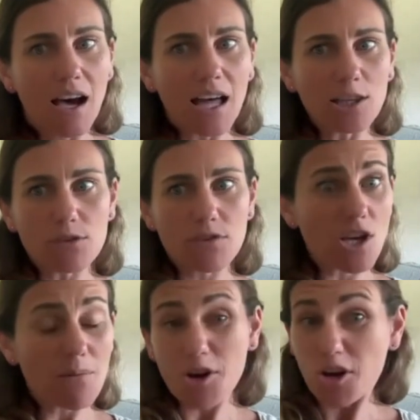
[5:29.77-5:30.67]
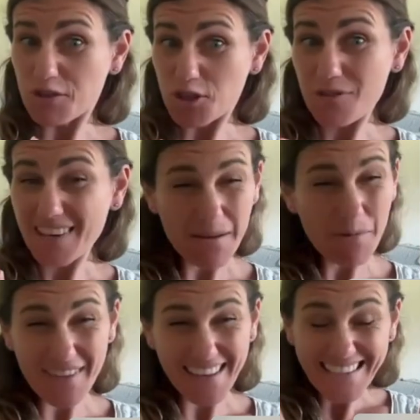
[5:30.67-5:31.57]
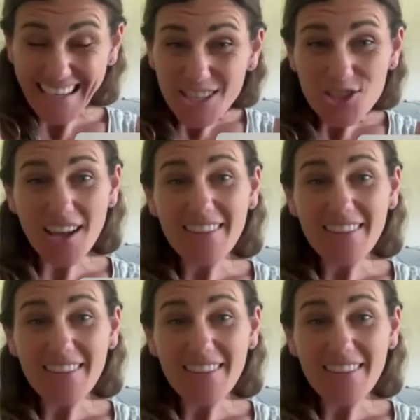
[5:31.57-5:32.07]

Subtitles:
A lot of the time, they don't even know the name of their teacher.